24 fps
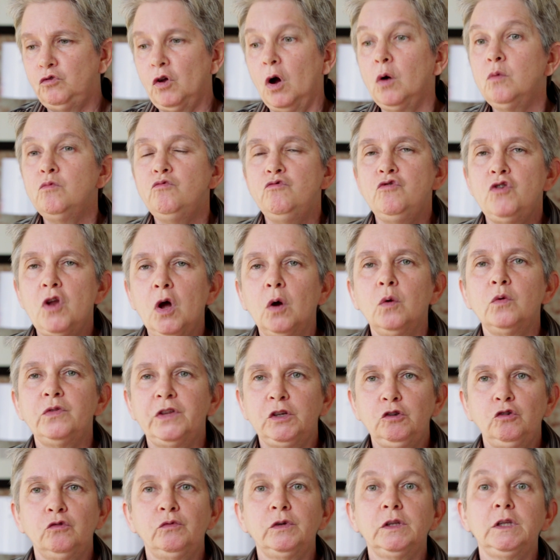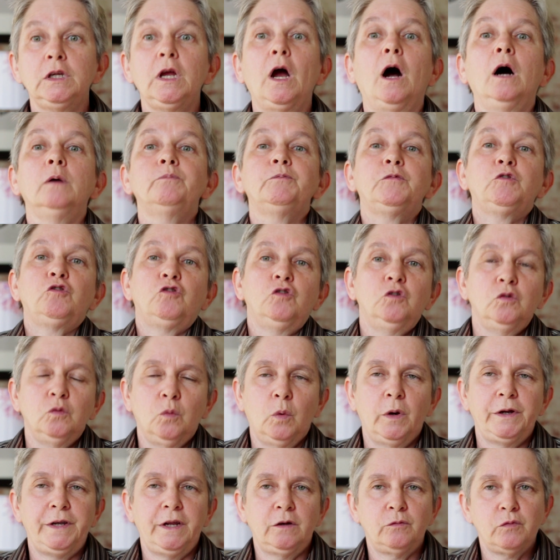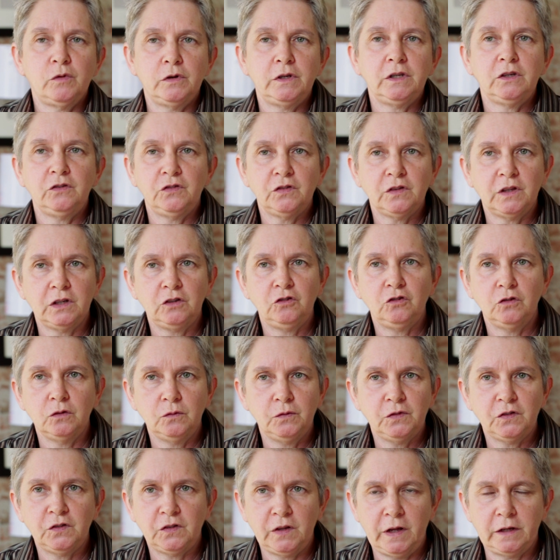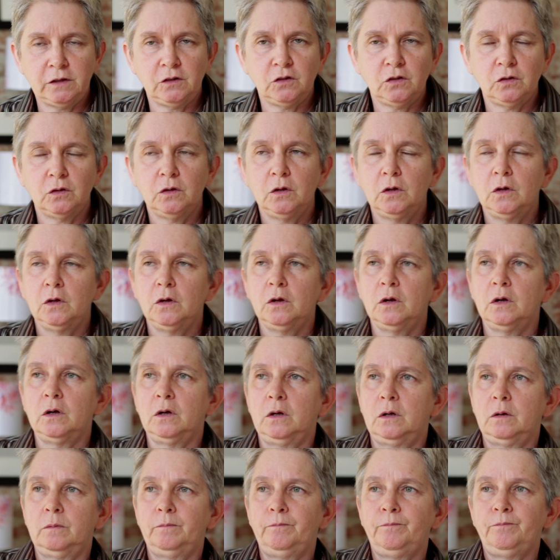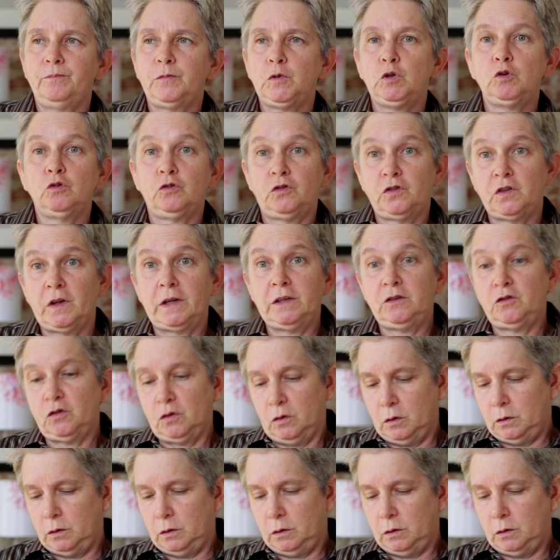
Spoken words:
don't know that you're really up to whatever it is that you've set your sights